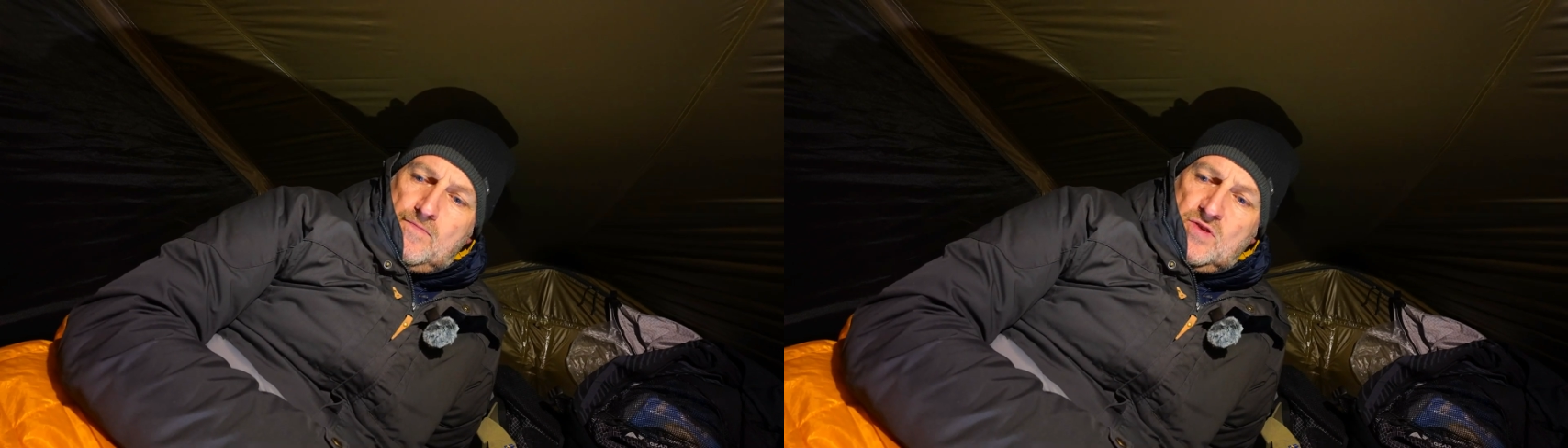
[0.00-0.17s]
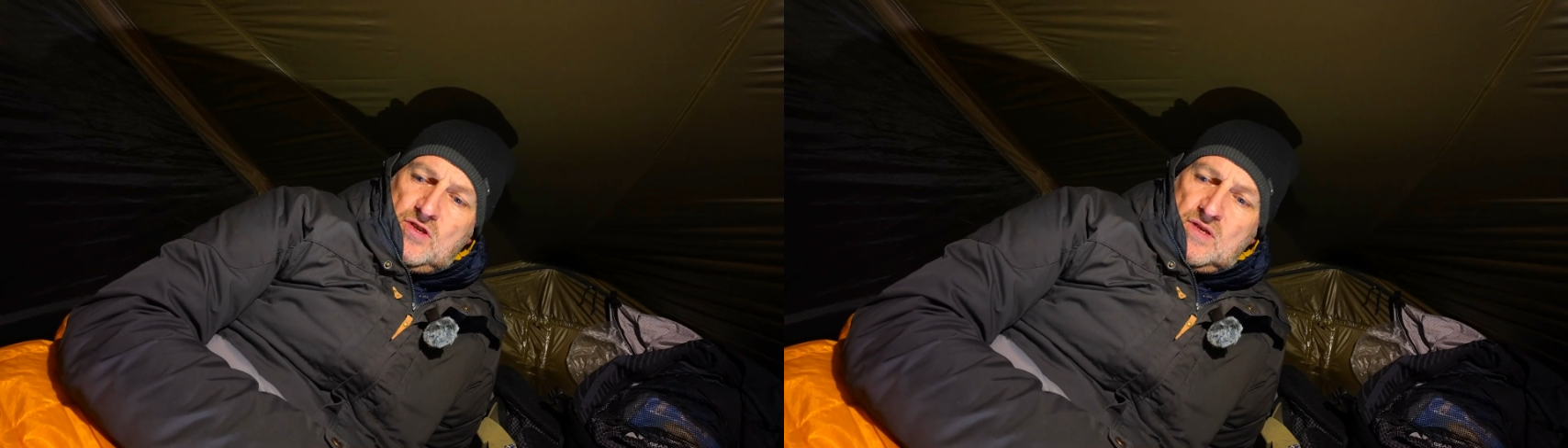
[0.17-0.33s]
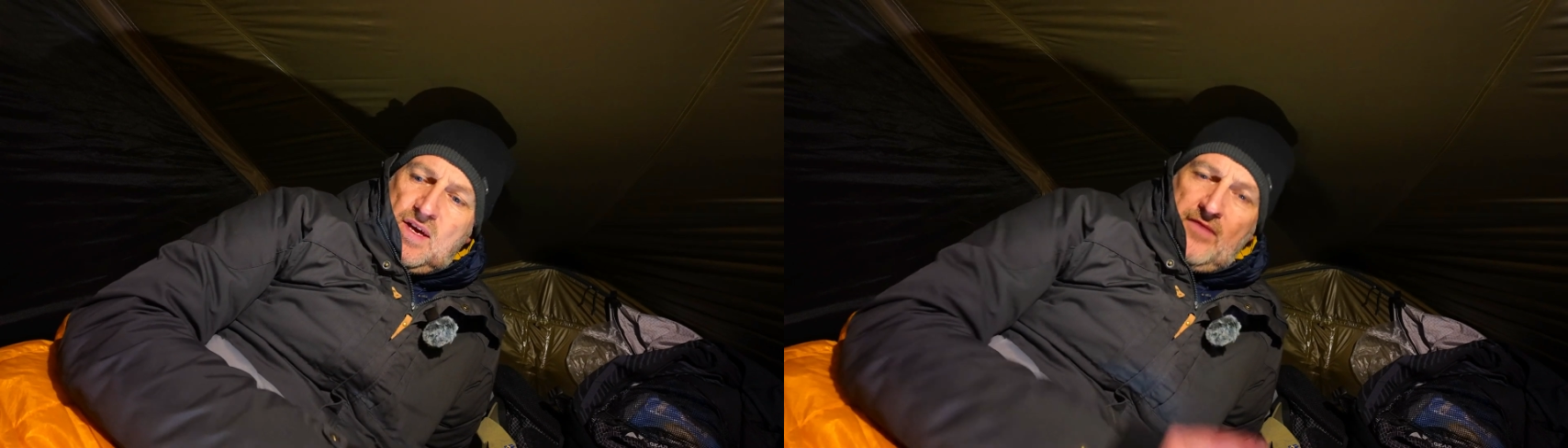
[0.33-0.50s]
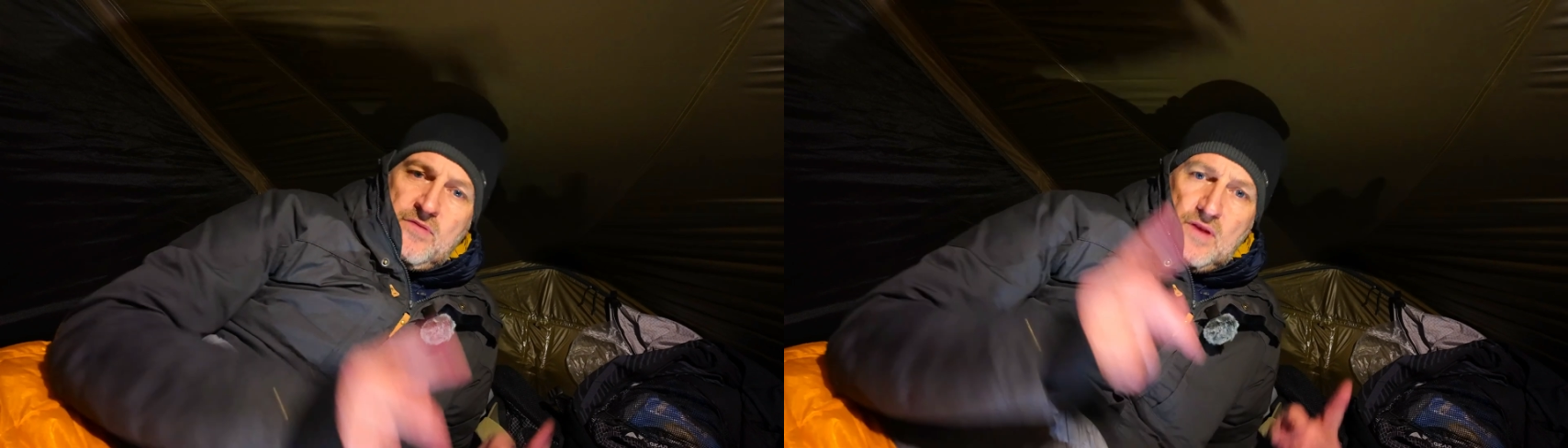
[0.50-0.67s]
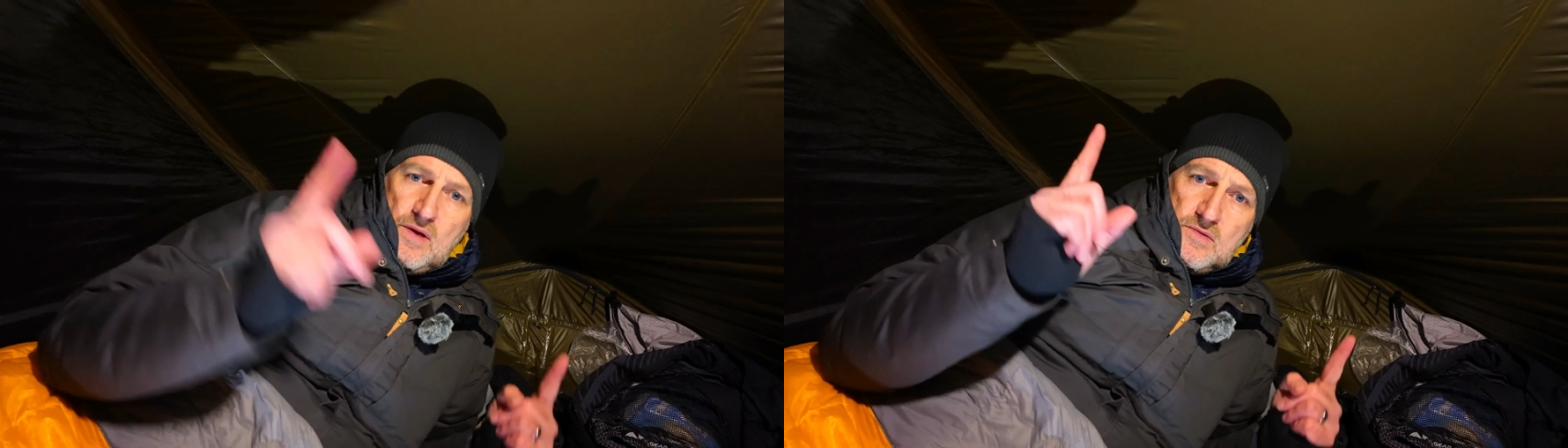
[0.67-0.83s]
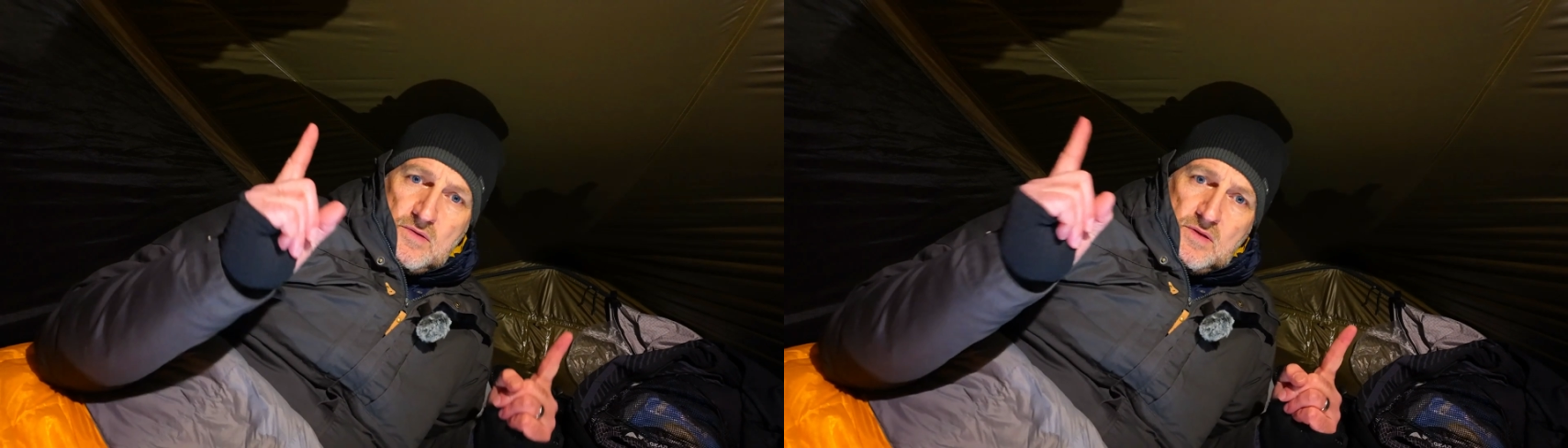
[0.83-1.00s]
just having
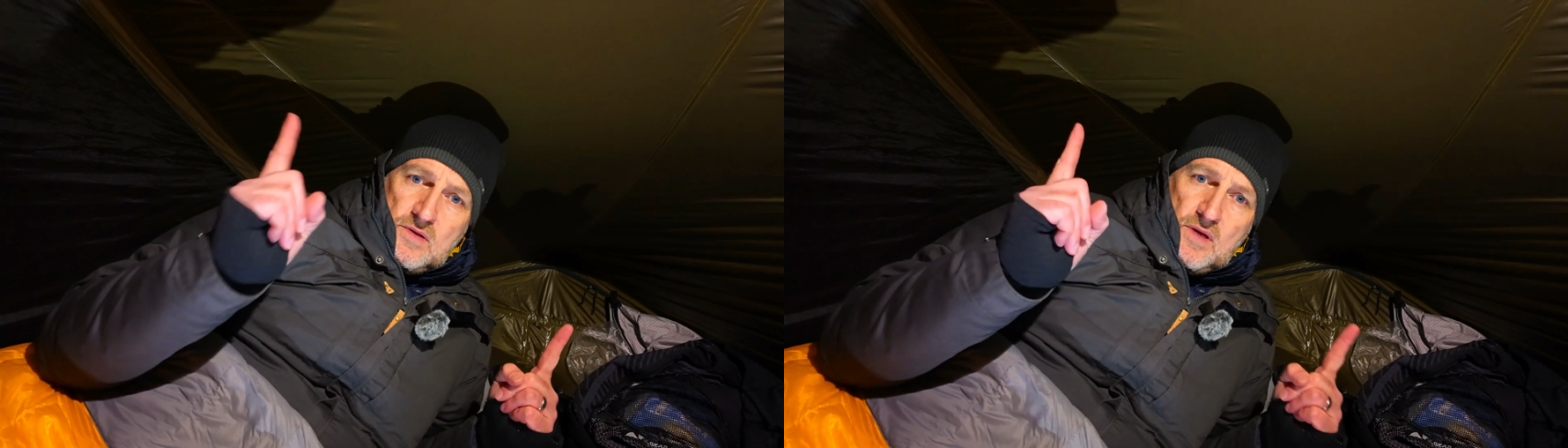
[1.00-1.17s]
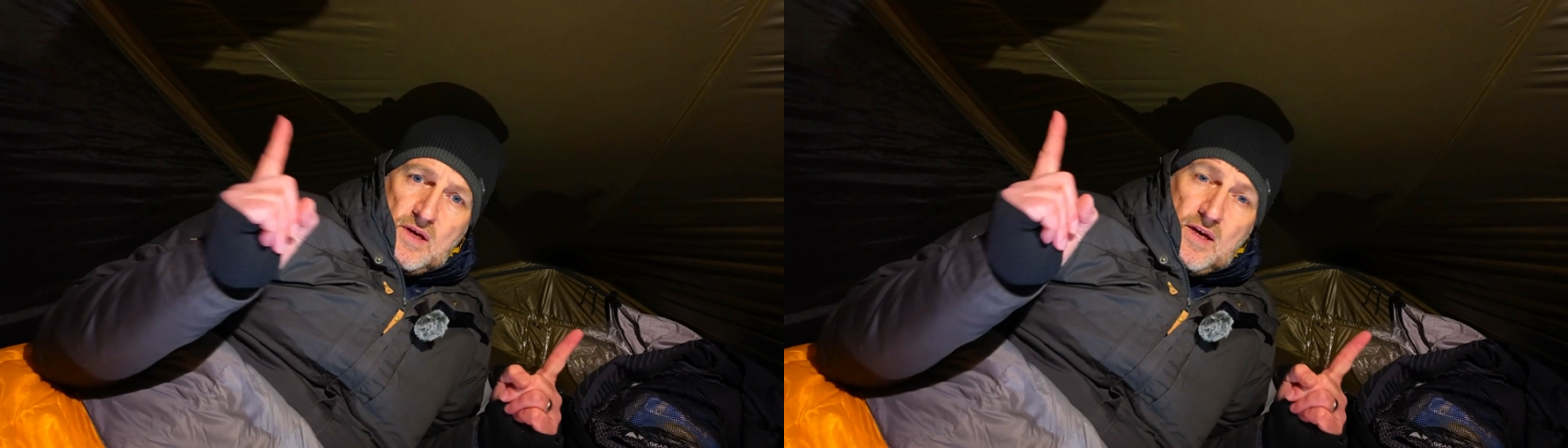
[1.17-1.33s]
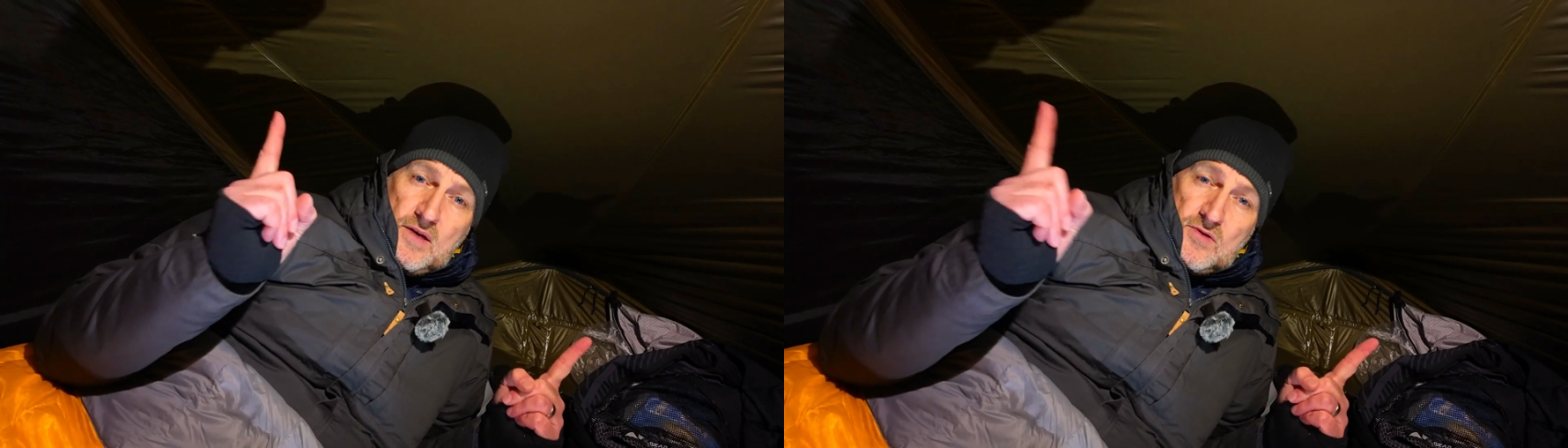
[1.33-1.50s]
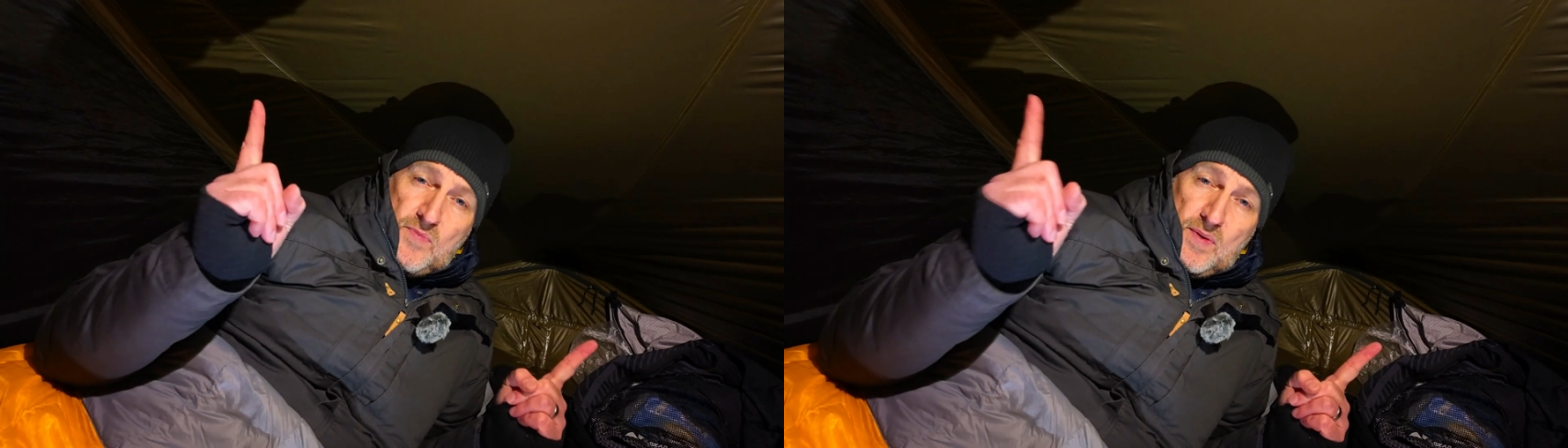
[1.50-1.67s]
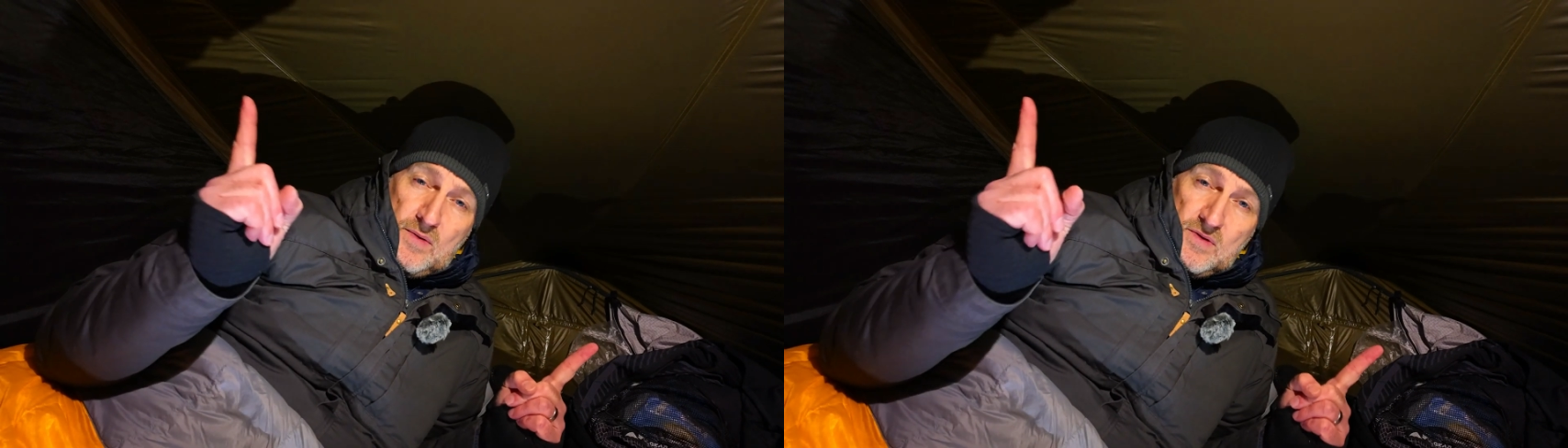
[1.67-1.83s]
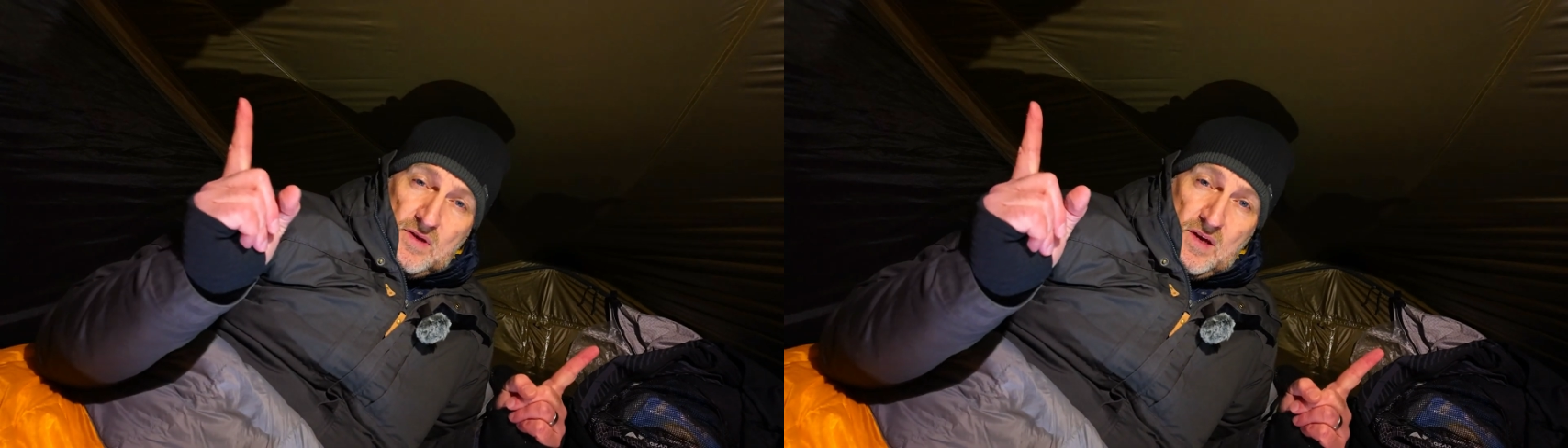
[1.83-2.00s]
those extra poles